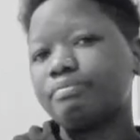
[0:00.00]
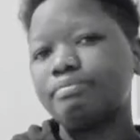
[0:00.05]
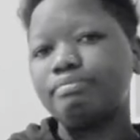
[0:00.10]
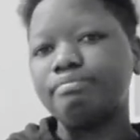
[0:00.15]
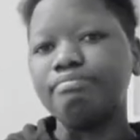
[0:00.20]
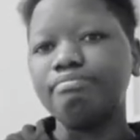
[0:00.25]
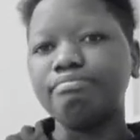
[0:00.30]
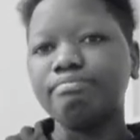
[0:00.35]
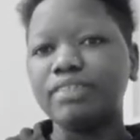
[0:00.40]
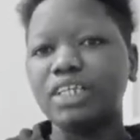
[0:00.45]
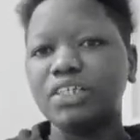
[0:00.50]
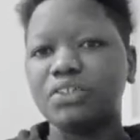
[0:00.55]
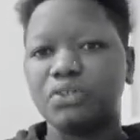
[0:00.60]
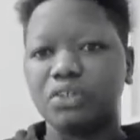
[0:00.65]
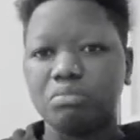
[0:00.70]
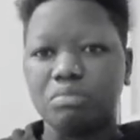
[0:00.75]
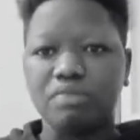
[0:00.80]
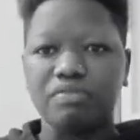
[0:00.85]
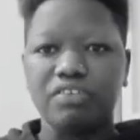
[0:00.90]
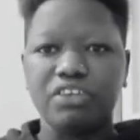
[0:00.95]
sorry, my
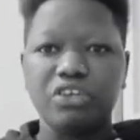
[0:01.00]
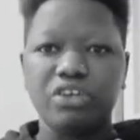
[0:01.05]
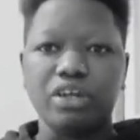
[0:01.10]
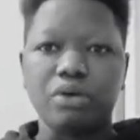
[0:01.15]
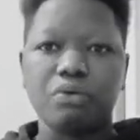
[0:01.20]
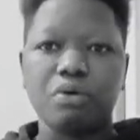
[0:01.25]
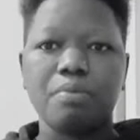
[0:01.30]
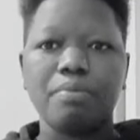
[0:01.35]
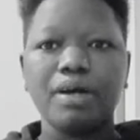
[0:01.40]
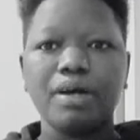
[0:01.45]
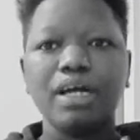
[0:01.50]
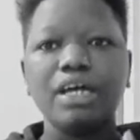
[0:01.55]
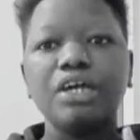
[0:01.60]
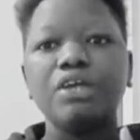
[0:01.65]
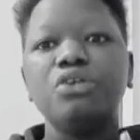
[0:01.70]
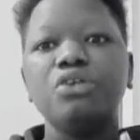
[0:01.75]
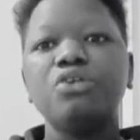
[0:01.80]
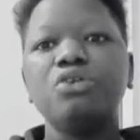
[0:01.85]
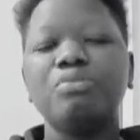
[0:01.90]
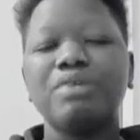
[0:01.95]
video inakwama,
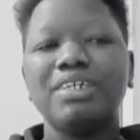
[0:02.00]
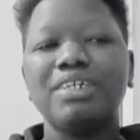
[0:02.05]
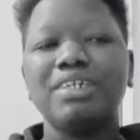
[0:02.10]
you might see